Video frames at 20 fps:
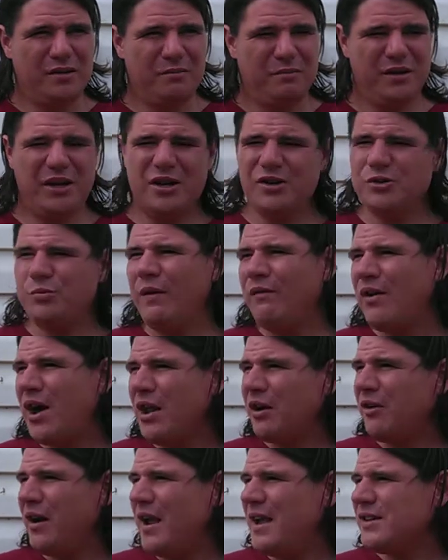because we've
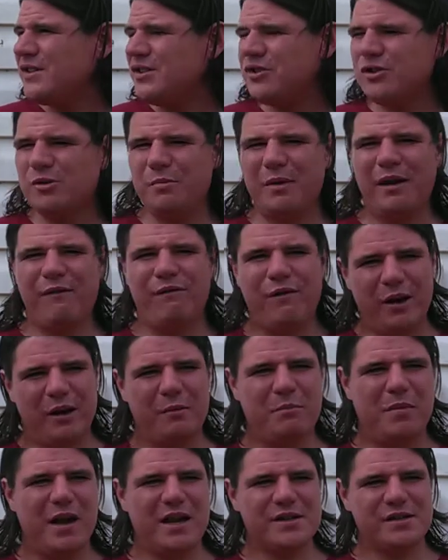got our eggs in too many
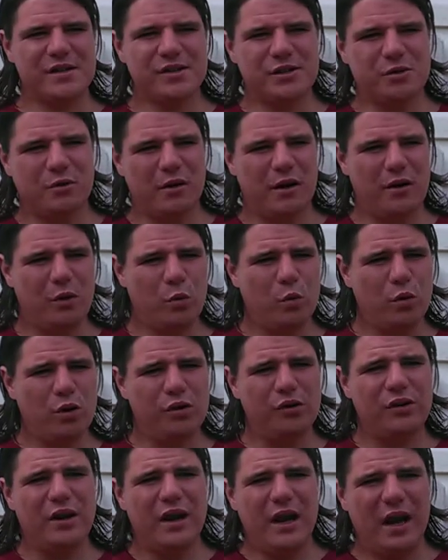fucking baskets around the
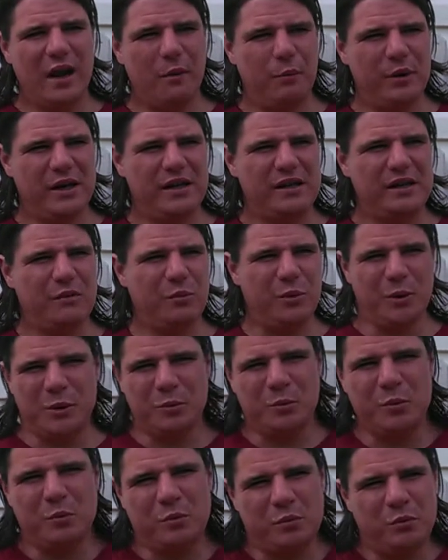world. And we
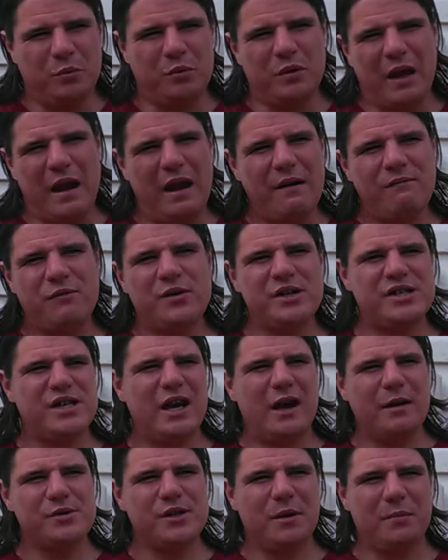every
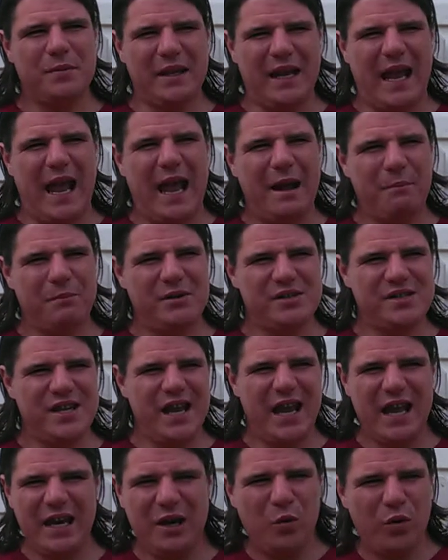time something happens
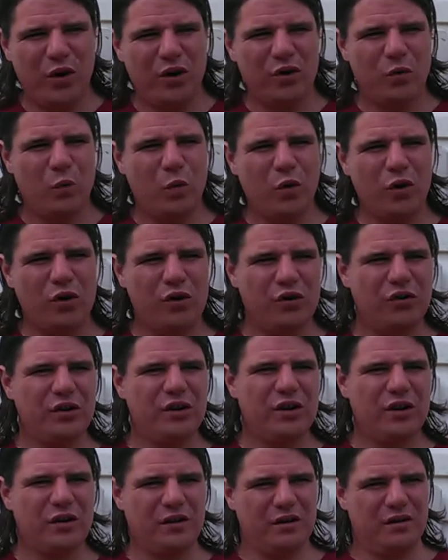anywhere in the world,
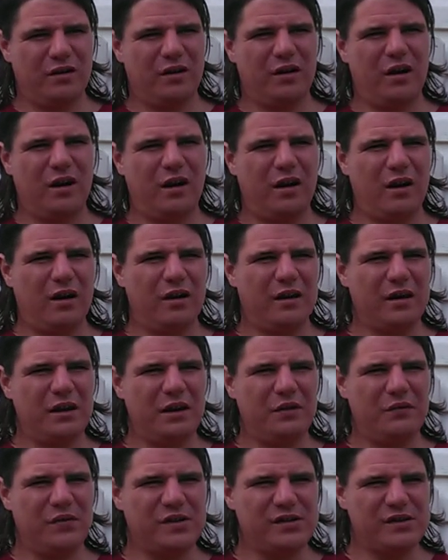
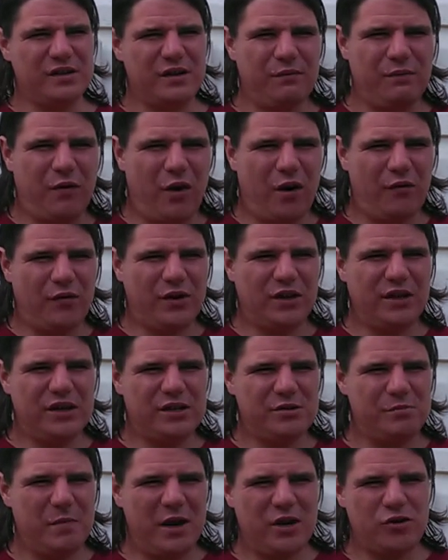if it's involving
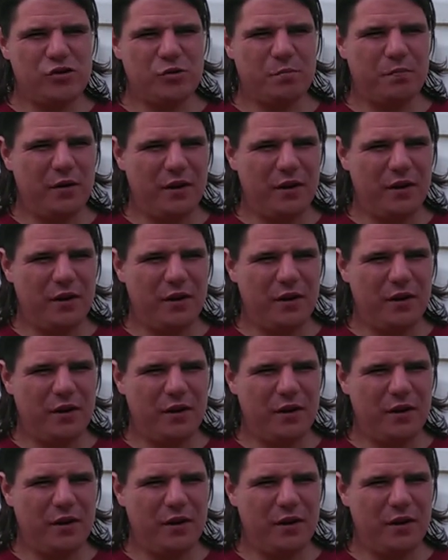these major,